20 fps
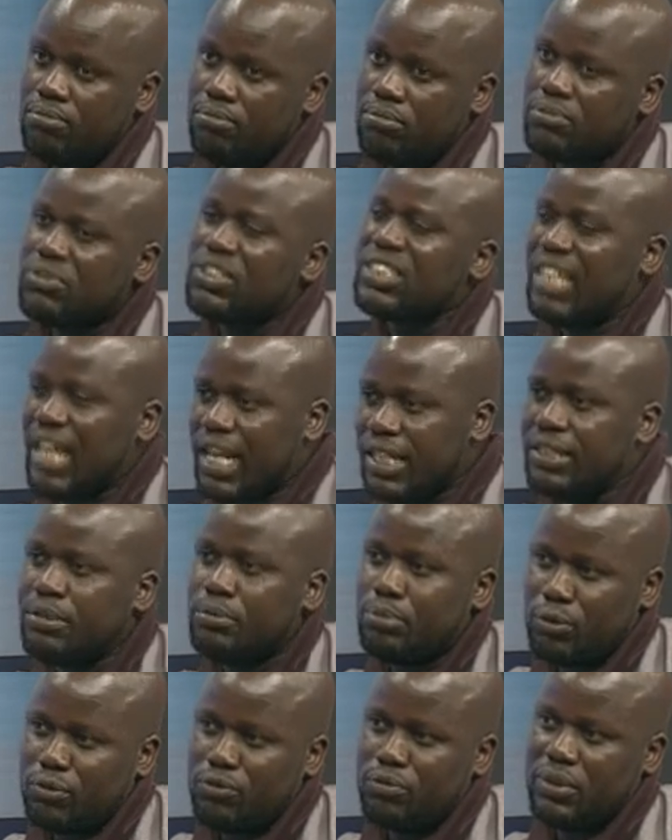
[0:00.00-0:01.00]
Slight
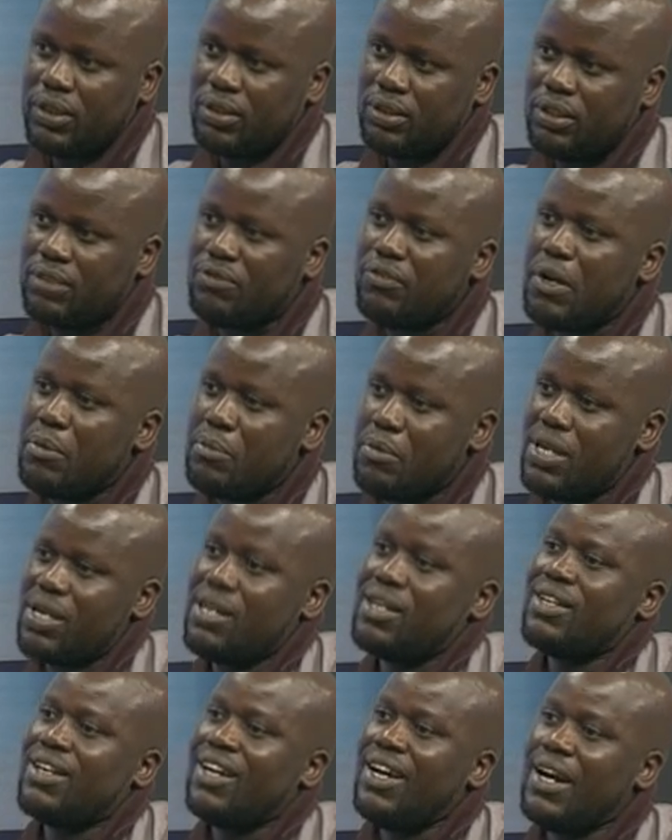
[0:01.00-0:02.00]
improvement, if I may,
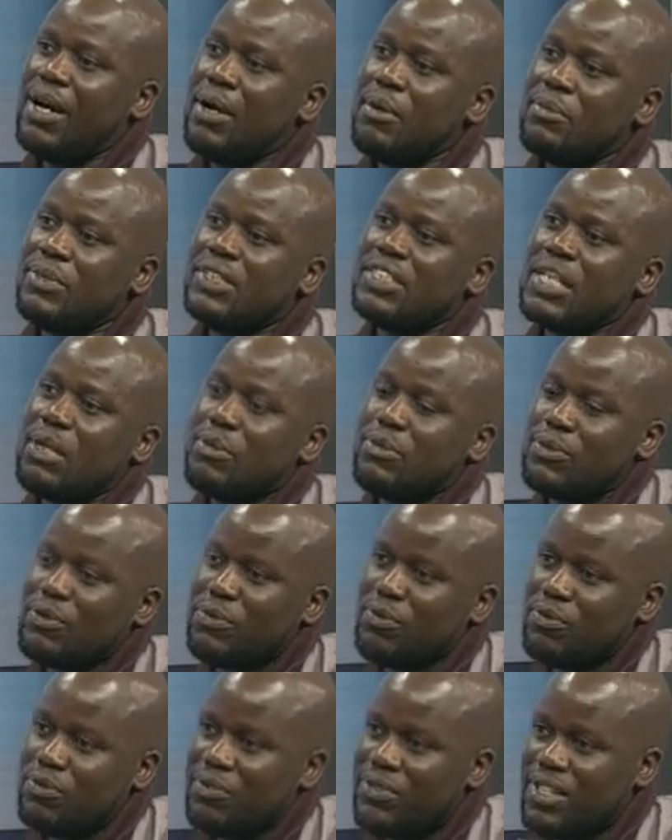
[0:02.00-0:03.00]
in terms
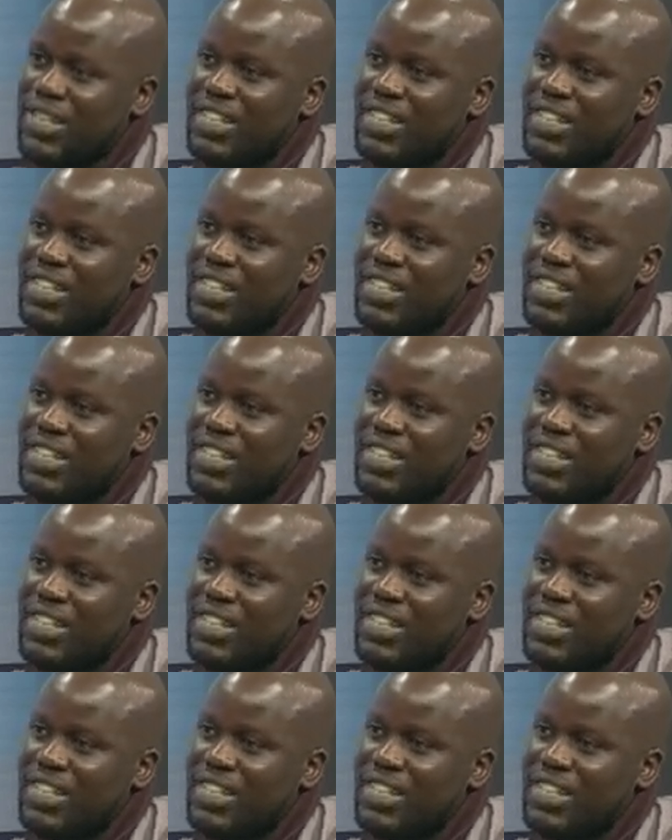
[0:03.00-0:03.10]
of the